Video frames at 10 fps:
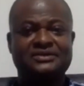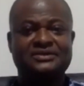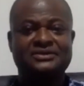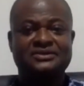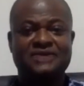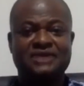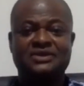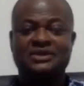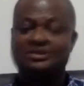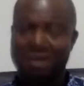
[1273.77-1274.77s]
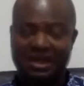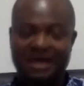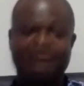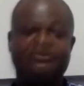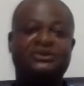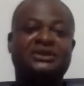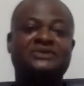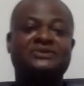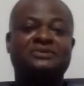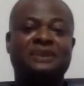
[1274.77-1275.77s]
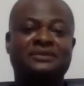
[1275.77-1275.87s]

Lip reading: So I told him, I am Dr. Atuguba.